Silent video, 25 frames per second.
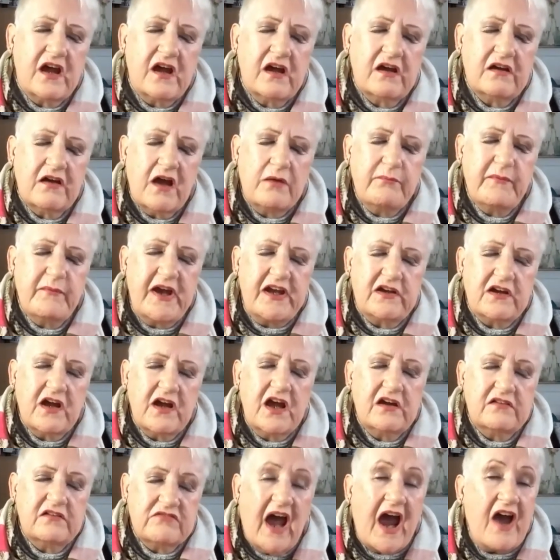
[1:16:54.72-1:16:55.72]
Uh, I mean,
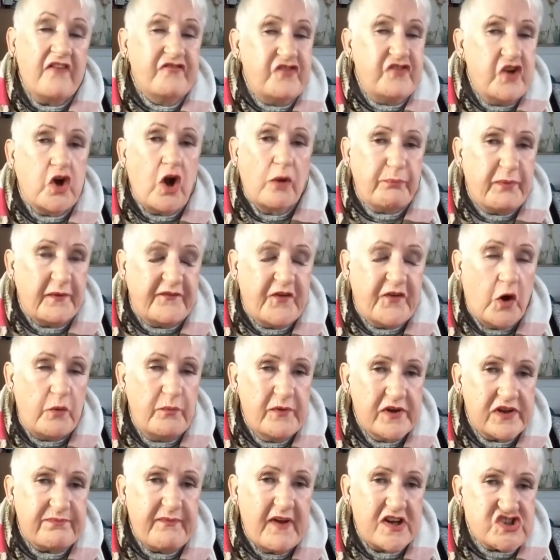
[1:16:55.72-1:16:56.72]
have you got
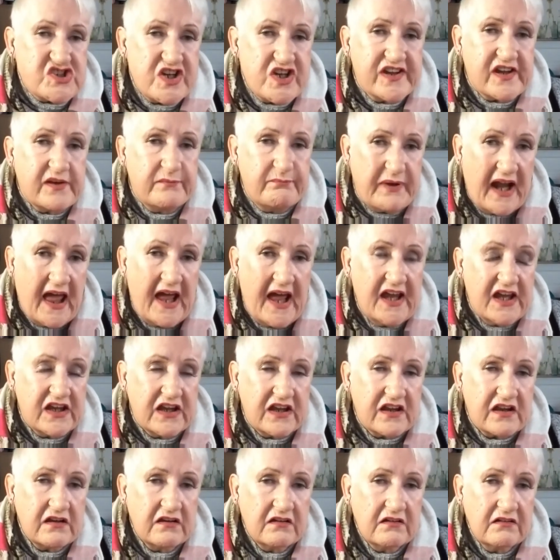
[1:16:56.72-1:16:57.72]
performance measures in
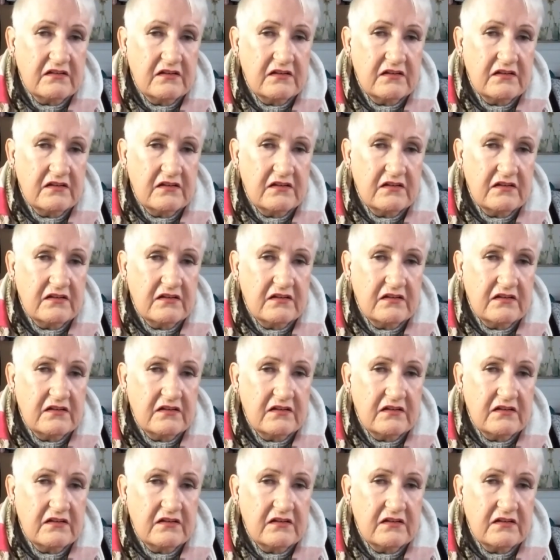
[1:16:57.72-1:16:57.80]
place?